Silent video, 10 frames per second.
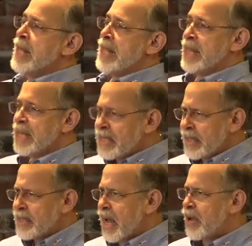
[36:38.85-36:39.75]
this
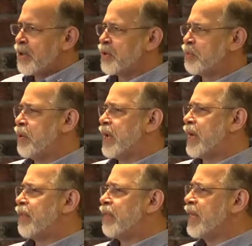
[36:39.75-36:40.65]
is how you speak,
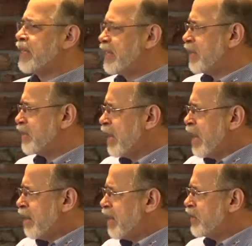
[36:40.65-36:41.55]
and this is
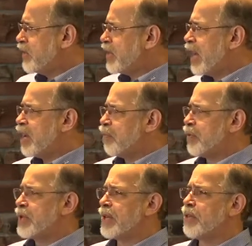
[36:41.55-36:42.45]
this is how you
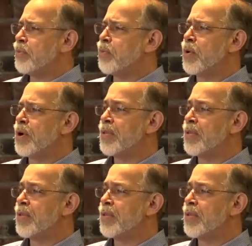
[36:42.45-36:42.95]
present the word,